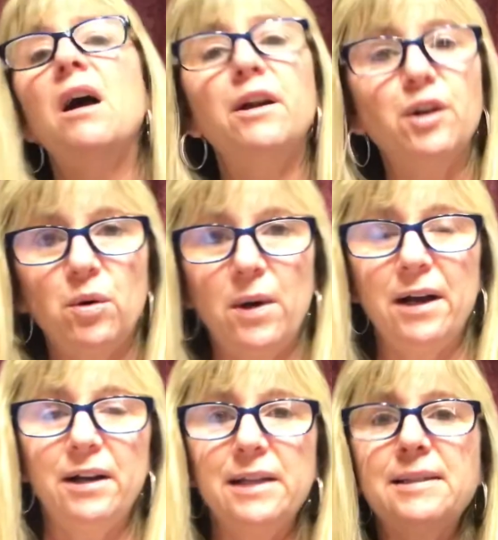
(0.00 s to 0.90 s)
an
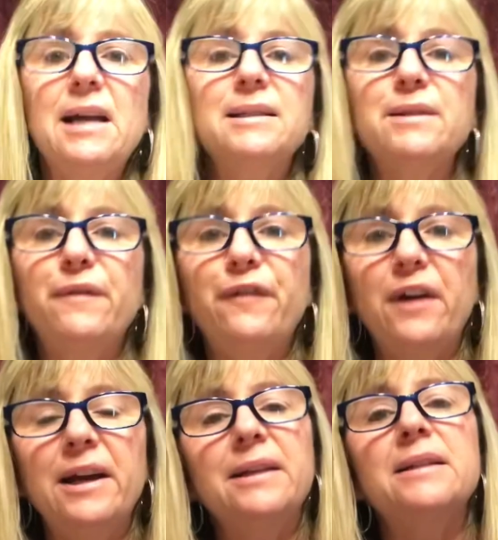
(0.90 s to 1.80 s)
Aquarius has a
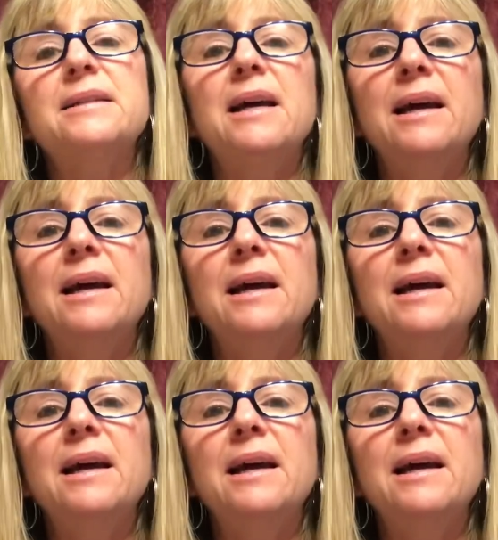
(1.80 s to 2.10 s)
friend,